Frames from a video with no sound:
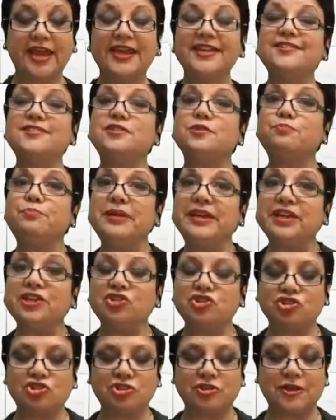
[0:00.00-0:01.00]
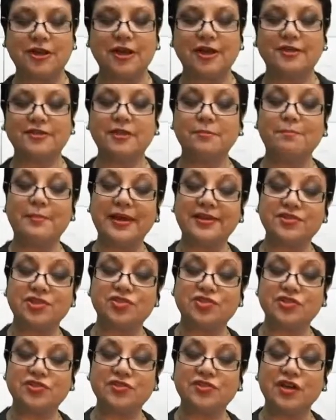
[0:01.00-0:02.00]
in speech, the
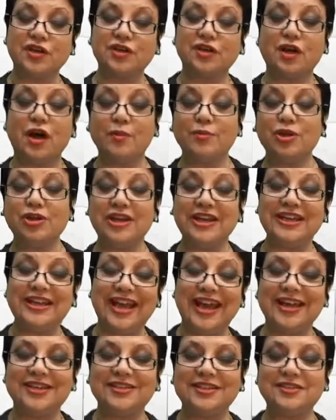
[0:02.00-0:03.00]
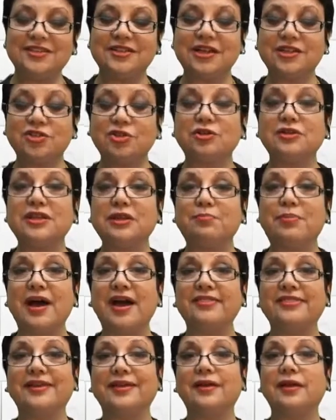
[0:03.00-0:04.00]
message is communicated not only
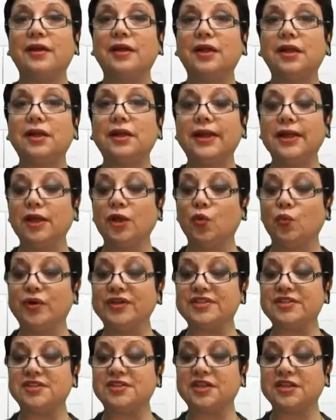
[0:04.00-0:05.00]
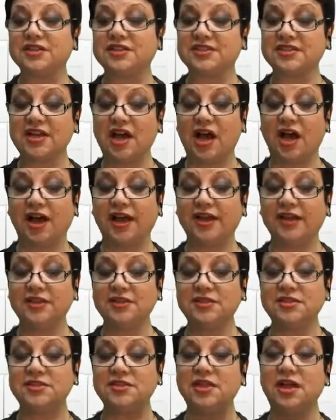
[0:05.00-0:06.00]
by the linguistic
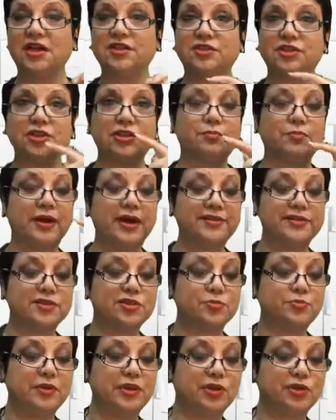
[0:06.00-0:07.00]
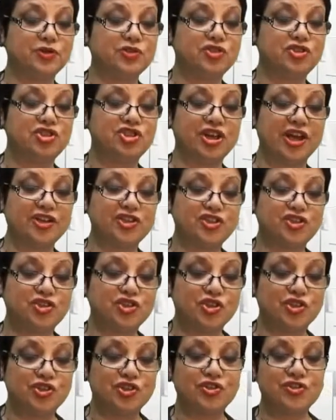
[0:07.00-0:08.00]
signs uttered by the speaker's
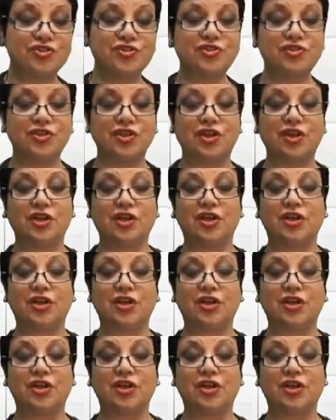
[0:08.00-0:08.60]
gestures,